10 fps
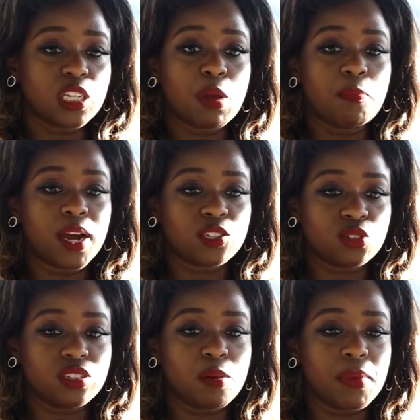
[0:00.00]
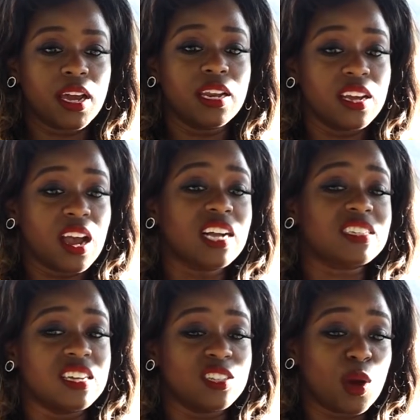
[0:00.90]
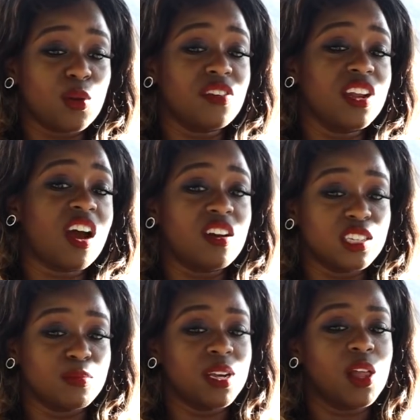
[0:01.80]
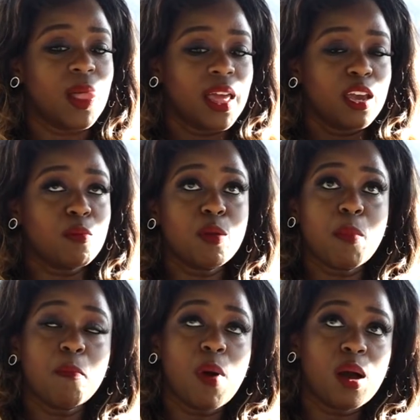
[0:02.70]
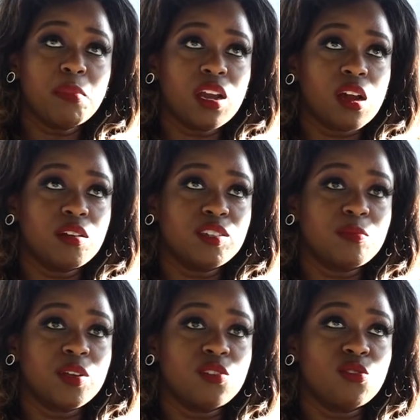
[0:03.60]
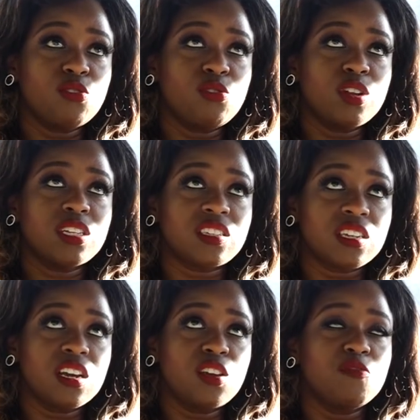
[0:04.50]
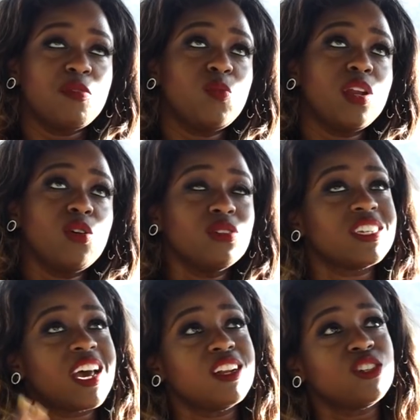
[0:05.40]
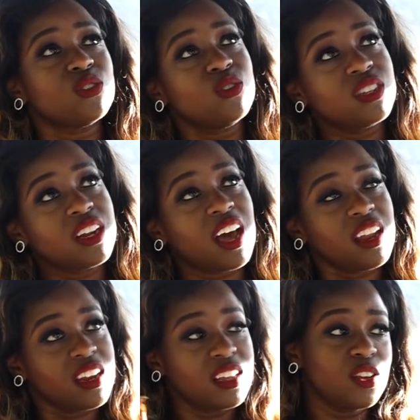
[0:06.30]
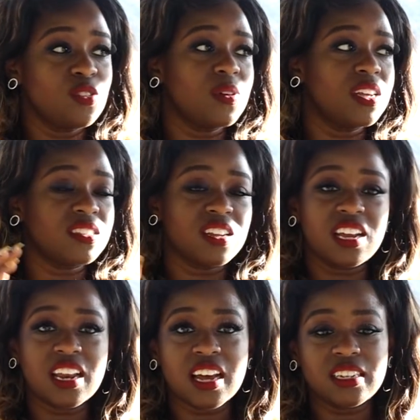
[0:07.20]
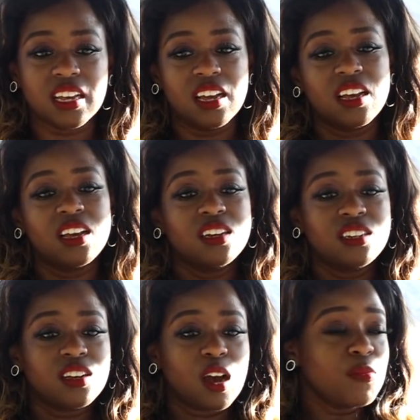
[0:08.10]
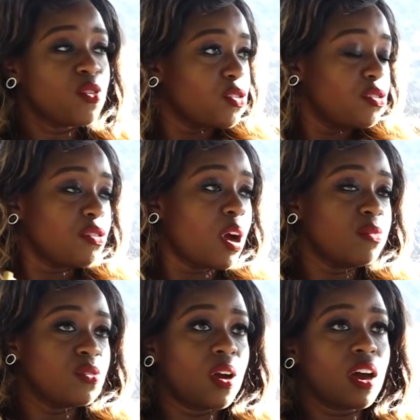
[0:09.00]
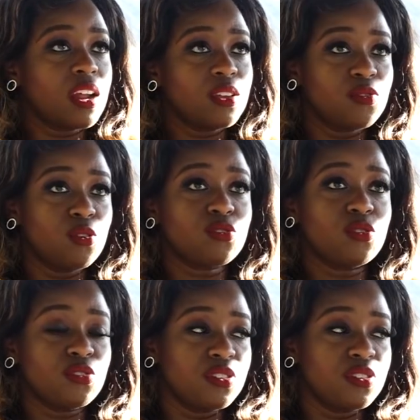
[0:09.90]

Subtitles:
that's my passion, and he's the one who even encouraged me. Him and my mom encouraged me. You know, you're good at singing. You've been winning all the talent shows in Canada, in the US, in England. You come to Uganda. You've got all your